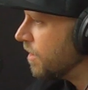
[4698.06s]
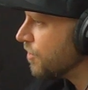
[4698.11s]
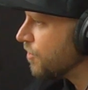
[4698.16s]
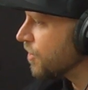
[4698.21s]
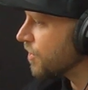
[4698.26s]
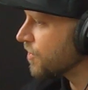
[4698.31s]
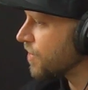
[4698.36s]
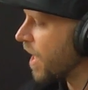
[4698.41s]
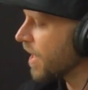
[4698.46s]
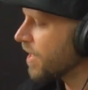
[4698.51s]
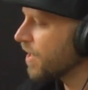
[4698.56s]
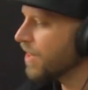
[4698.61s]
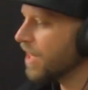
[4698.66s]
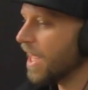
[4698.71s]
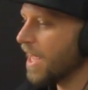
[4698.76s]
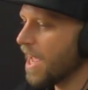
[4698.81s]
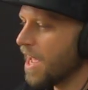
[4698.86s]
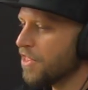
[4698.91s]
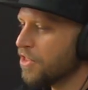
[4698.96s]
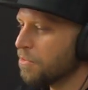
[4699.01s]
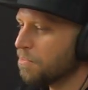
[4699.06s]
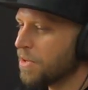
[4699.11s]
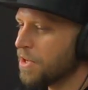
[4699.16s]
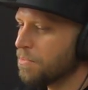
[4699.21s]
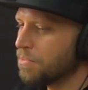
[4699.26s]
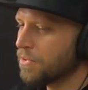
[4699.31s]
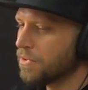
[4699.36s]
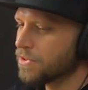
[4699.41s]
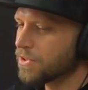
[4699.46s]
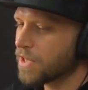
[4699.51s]
just I could let other
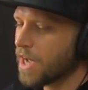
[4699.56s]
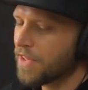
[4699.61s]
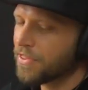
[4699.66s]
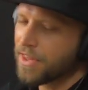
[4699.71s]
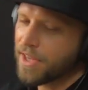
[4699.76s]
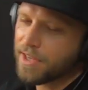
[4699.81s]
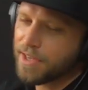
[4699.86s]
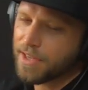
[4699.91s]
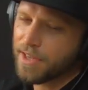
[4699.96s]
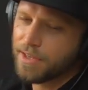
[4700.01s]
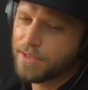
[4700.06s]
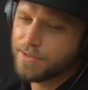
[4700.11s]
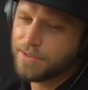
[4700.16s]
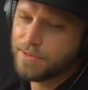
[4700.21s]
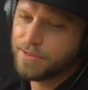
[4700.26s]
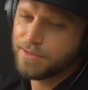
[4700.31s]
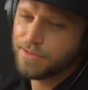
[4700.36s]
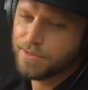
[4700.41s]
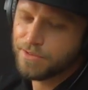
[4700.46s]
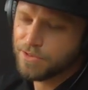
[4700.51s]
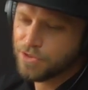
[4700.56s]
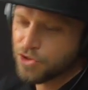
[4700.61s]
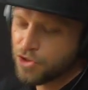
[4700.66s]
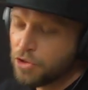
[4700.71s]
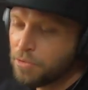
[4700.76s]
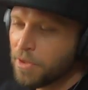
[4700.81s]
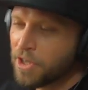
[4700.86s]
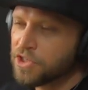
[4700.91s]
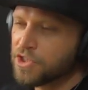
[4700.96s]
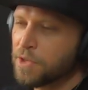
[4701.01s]
people's I think
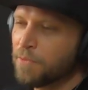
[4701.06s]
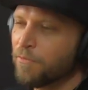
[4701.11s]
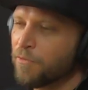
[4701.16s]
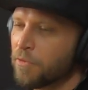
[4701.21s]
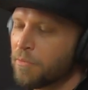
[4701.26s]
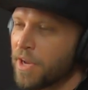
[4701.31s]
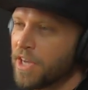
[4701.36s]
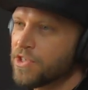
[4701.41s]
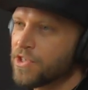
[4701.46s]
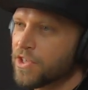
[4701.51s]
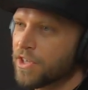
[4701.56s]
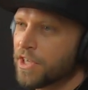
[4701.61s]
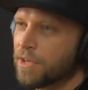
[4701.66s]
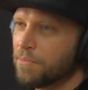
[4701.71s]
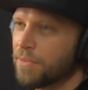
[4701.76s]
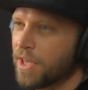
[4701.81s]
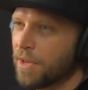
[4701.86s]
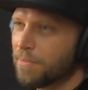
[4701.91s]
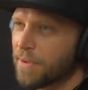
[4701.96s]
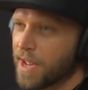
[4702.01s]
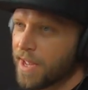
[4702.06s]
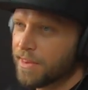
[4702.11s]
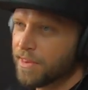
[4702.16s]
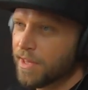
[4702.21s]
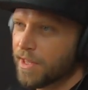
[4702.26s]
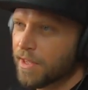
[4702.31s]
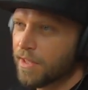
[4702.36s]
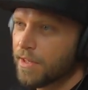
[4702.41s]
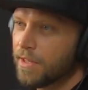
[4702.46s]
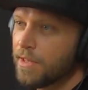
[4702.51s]
too much information can be a bad
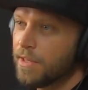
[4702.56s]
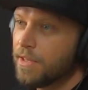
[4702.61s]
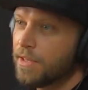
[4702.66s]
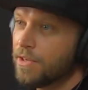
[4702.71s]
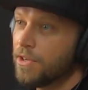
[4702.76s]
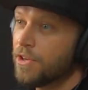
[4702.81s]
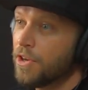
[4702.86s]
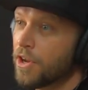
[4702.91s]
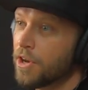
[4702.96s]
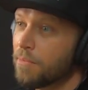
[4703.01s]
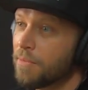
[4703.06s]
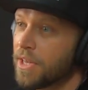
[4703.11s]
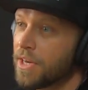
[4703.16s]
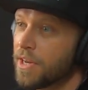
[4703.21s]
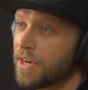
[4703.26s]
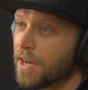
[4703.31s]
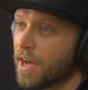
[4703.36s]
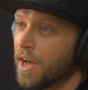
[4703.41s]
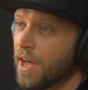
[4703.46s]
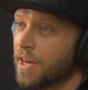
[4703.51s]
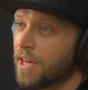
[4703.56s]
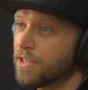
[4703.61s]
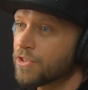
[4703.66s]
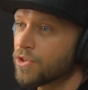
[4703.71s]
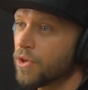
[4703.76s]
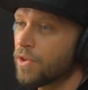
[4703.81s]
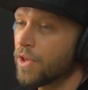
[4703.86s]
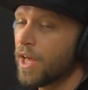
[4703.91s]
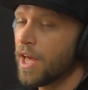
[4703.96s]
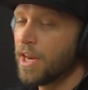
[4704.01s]
thing. You know what I mean? And I, and it's
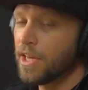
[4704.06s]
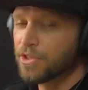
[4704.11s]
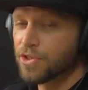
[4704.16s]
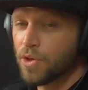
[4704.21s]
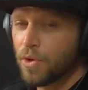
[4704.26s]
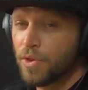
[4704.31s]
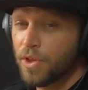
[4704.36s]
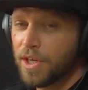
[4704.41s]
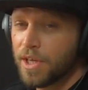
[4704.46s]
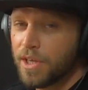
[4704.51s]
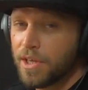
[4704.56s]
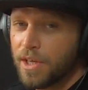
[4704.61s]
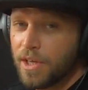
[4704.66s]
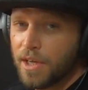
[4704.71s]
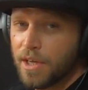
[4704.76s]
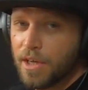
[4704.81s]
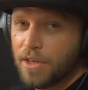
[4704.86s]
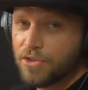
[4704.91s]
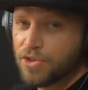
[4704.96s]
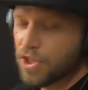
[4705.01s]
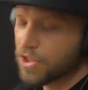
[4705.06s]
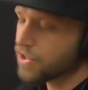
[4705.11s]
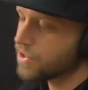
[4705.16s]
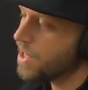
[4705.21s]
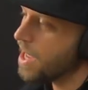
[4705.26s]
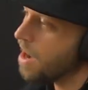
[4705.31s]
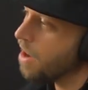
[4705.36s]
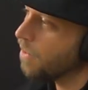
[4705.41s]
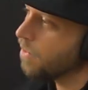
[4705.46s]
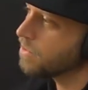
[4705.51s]
only and it's only just
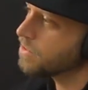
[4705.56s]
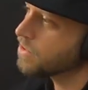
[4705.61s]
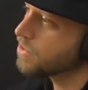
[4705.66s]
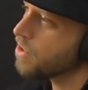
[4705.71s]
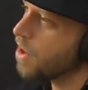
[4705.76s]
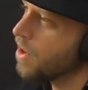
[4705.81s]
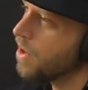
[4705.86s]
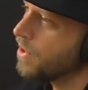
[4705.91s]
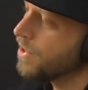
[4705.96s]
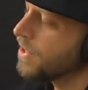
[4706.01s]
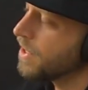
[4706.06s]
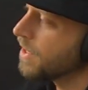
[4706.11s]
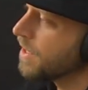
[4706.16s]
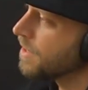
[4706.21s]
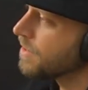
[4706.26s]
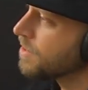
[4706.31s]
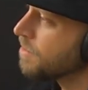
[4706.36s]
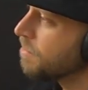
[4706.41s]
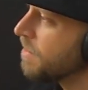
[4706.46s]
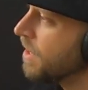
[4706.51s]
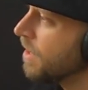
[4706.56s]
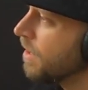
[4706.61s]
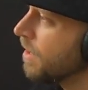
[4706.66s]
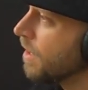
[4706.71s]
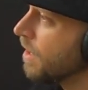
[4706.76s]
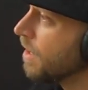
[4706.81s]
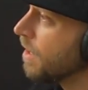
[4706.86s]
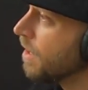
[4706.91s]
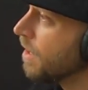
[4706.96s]
now starting to get to me